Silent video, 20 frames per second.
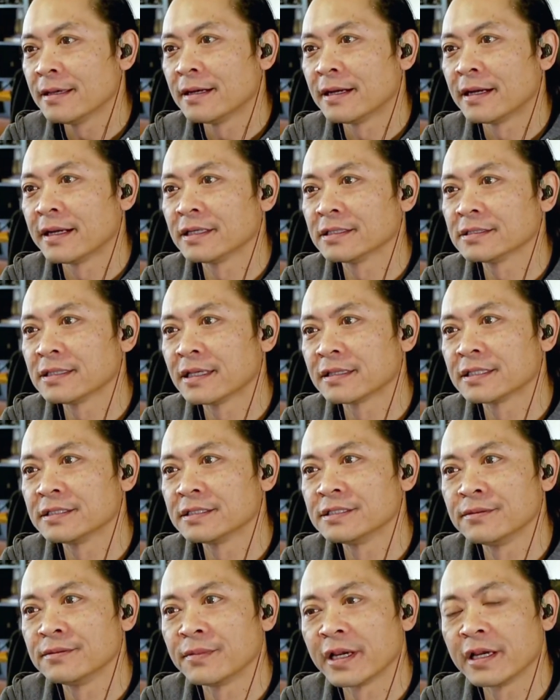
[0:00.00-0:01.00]
I also have to
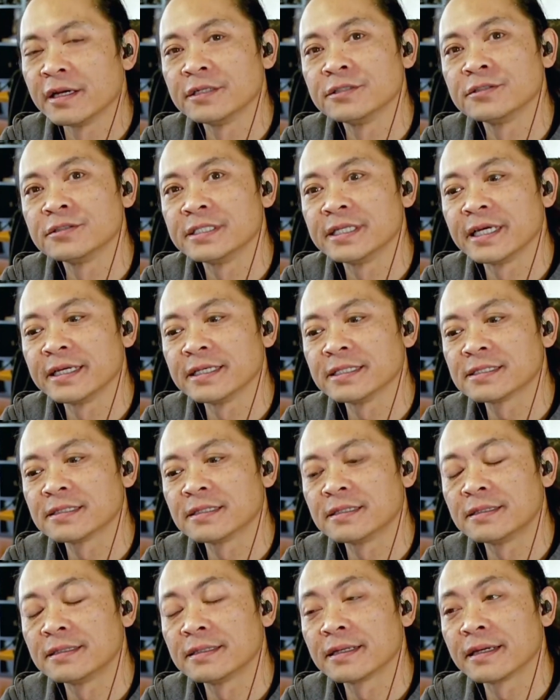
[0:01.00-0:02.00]
do my 100-day
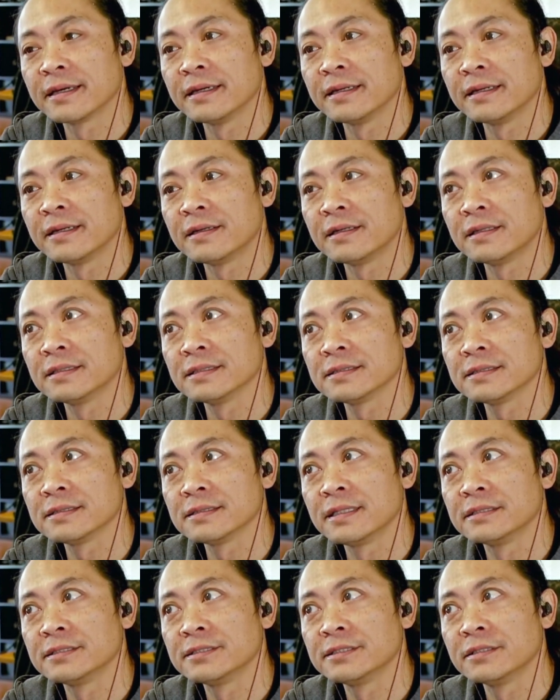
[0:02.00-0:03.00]
song, and honestly,
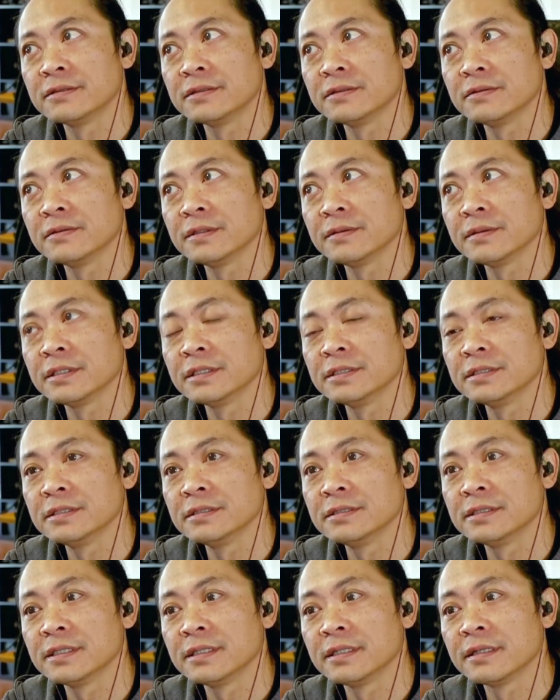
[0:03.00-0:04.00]
I don't know what I'm gonna
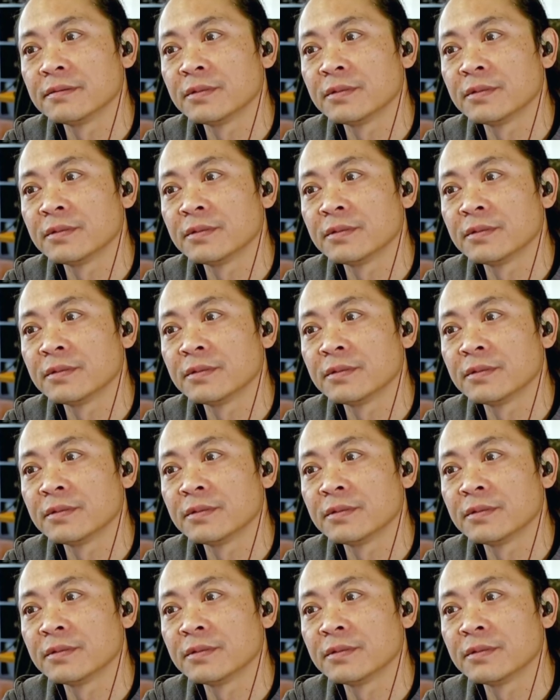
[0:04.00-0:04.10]
do today.